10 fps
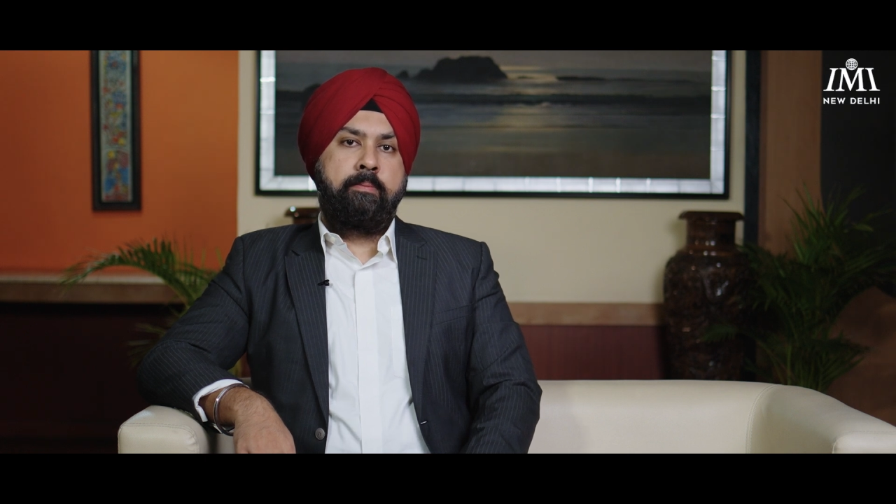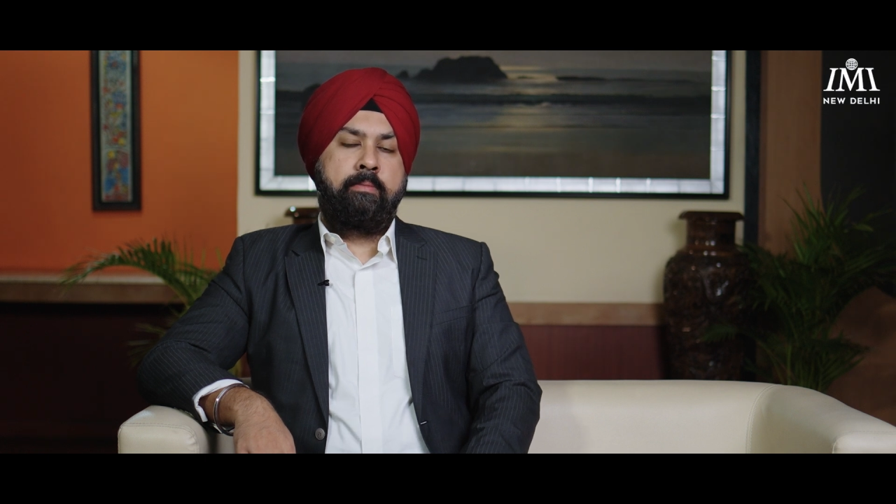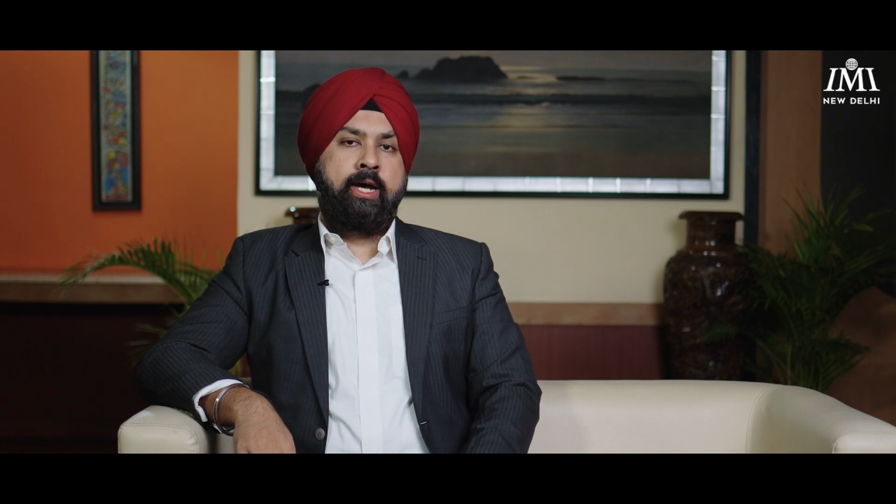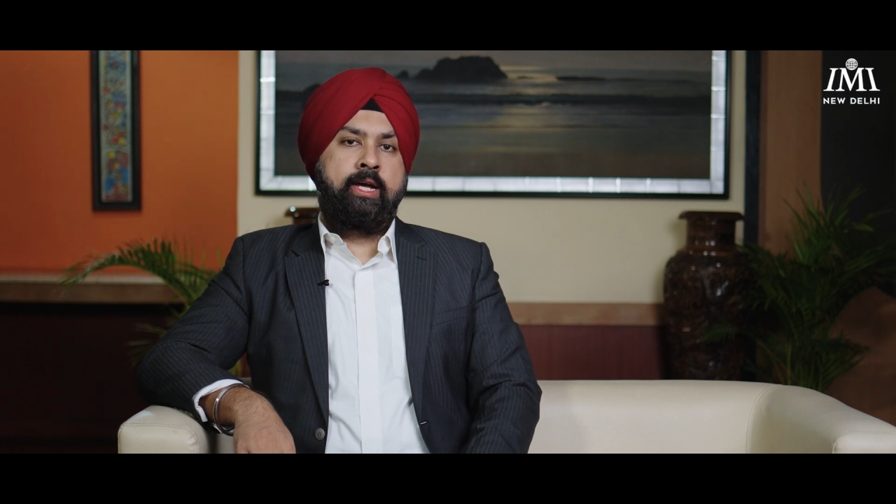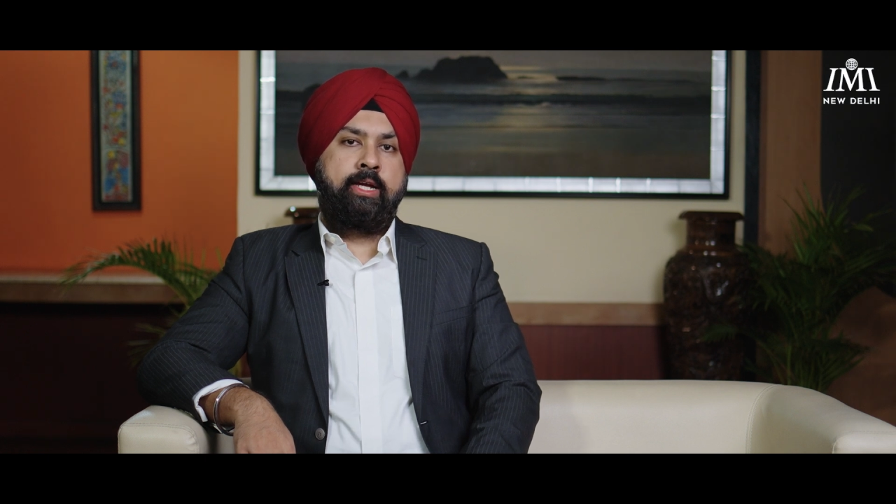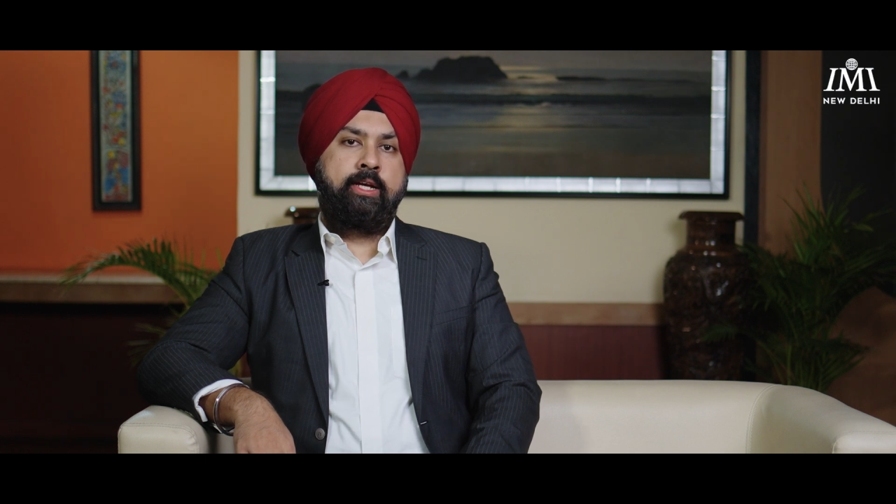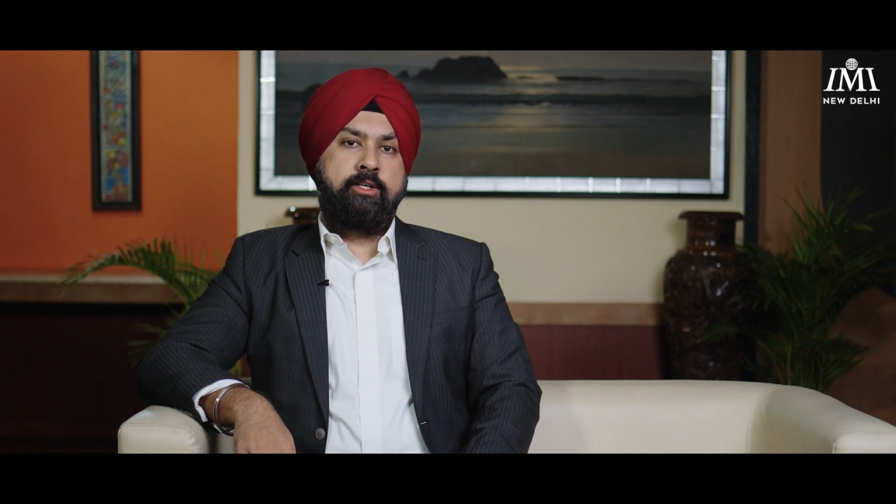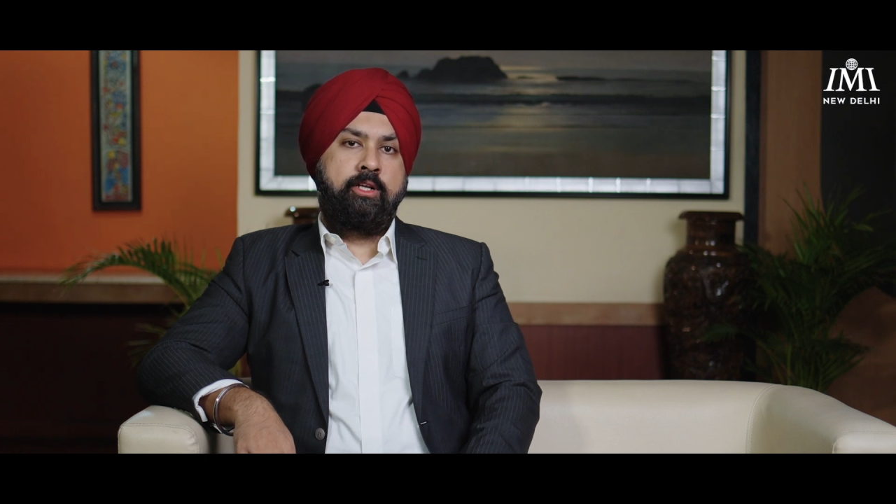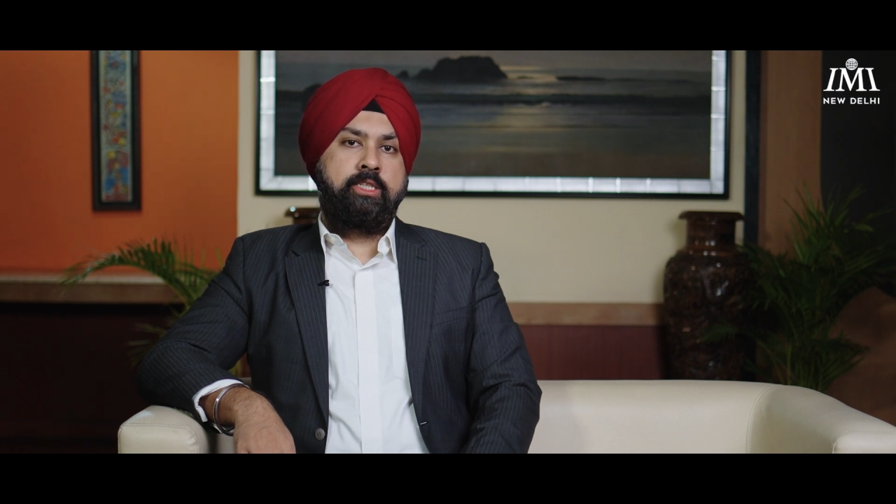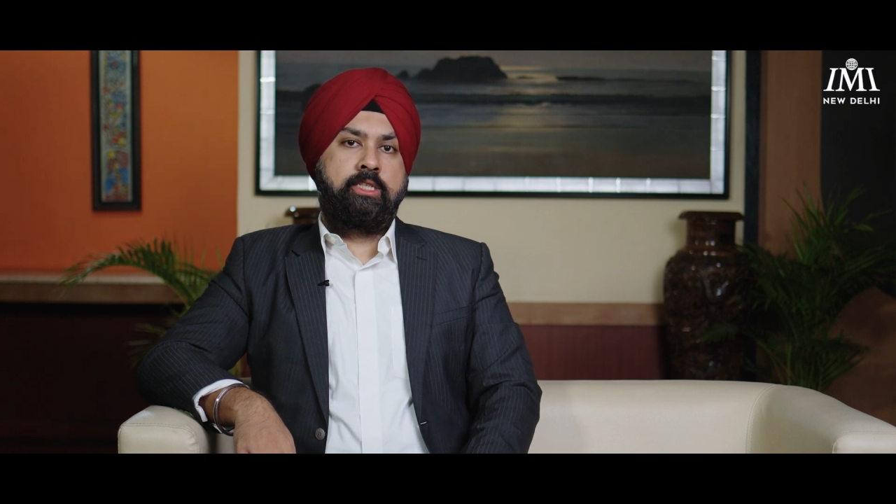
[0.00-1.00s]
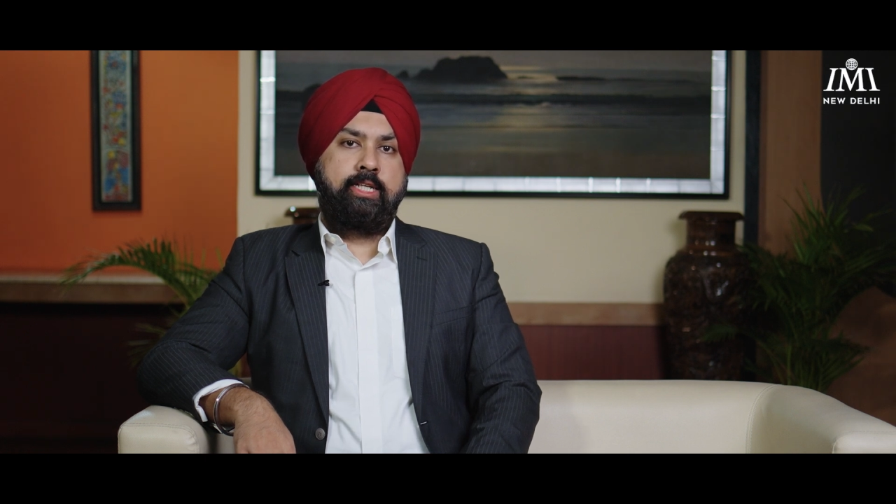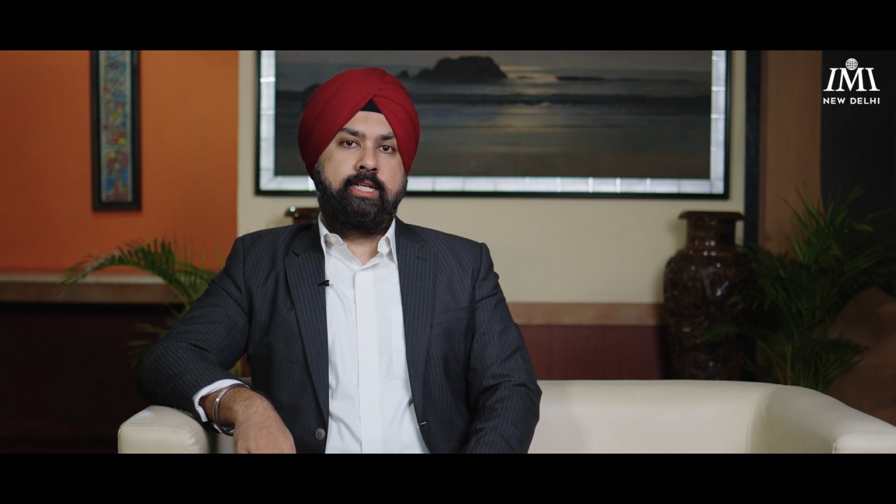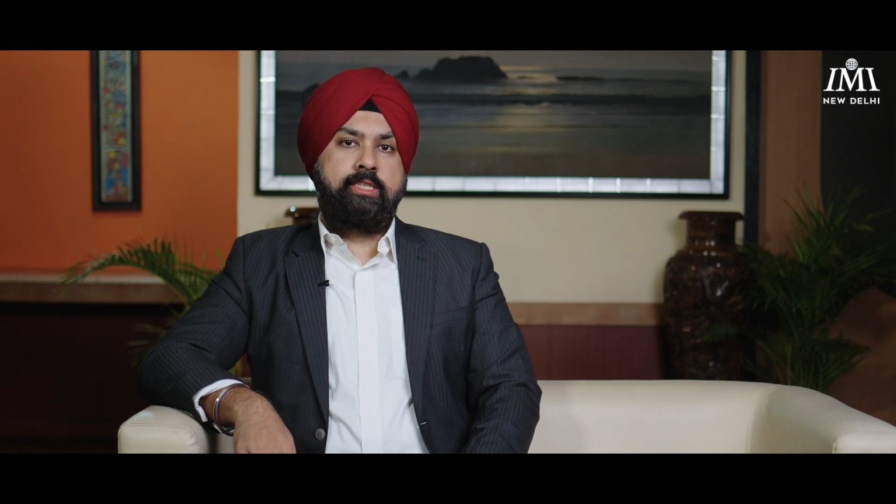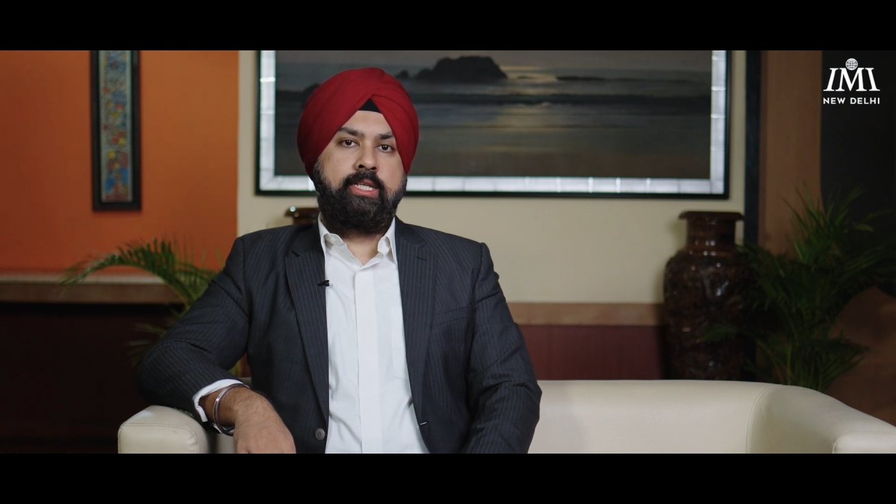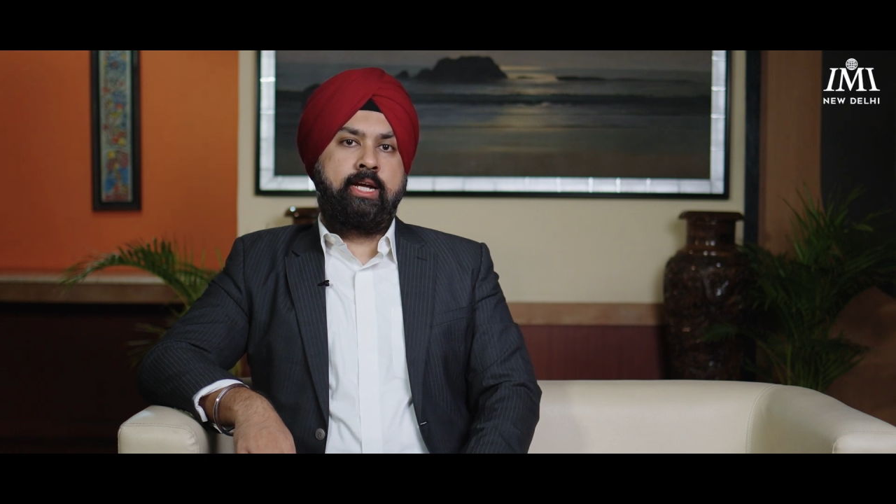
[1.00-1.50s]
My earliest
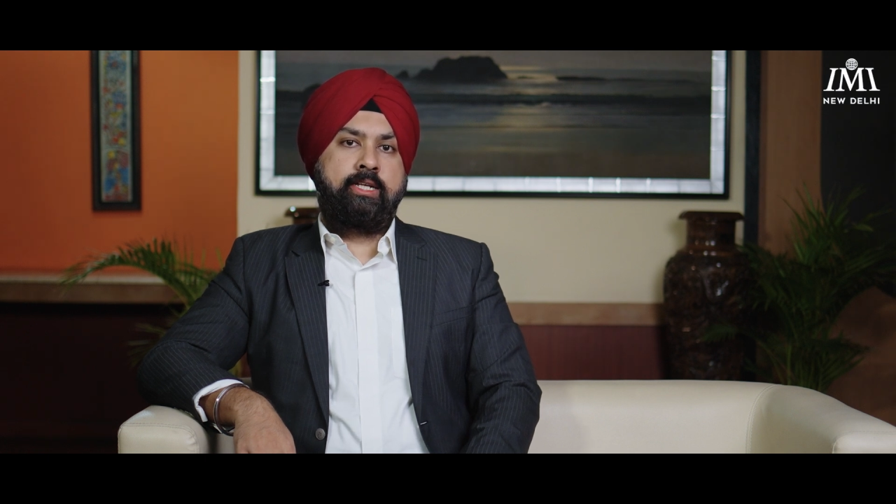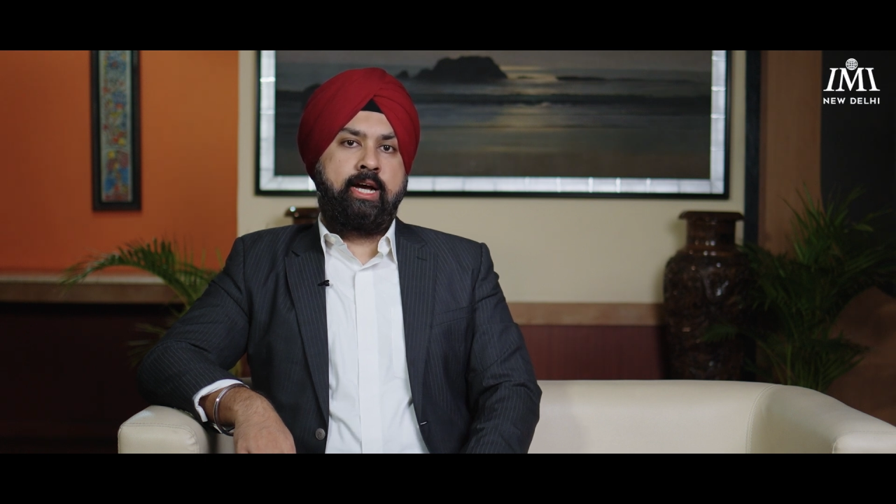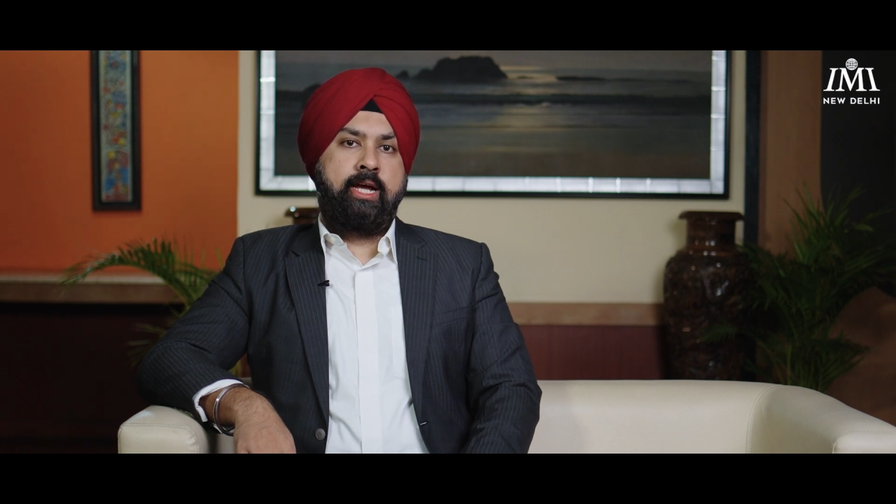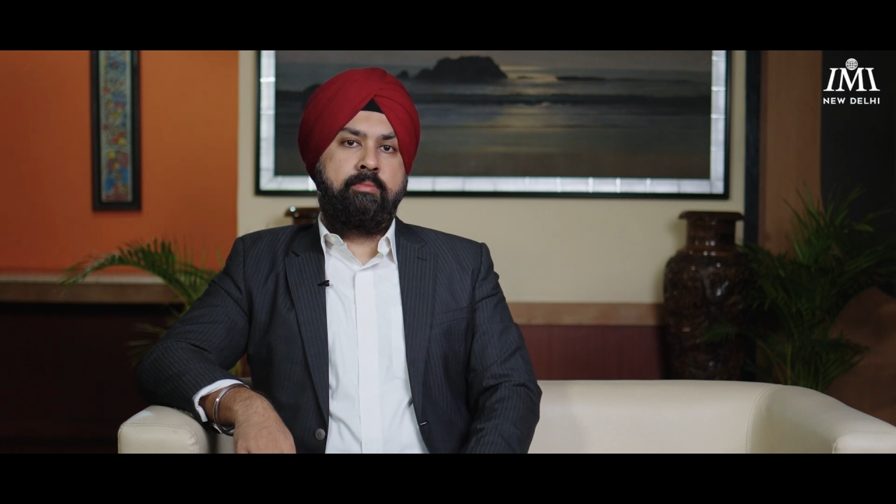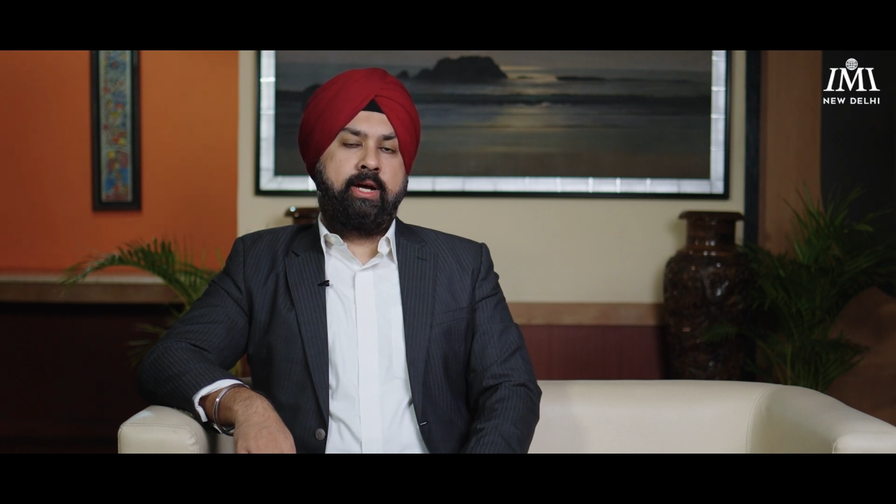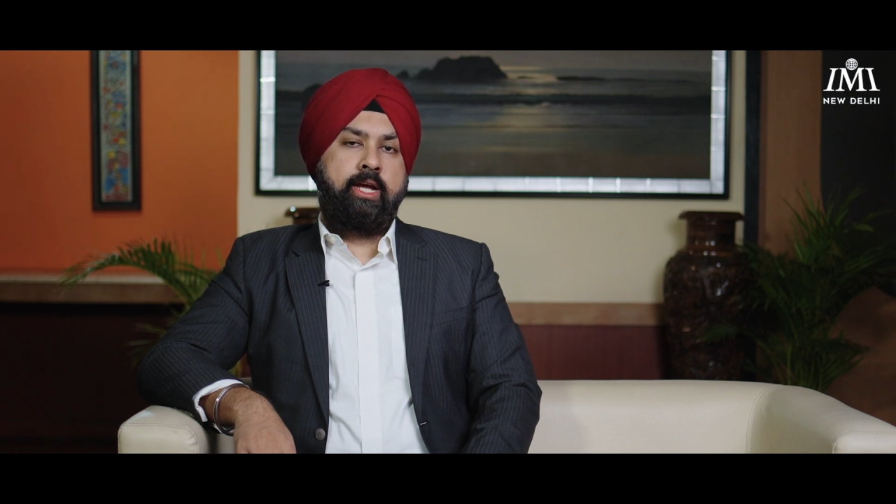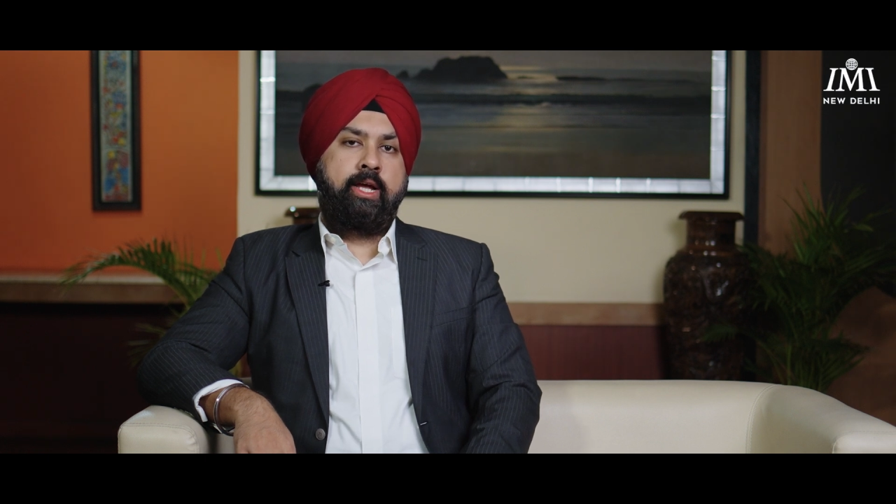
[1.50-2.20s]
days at IMI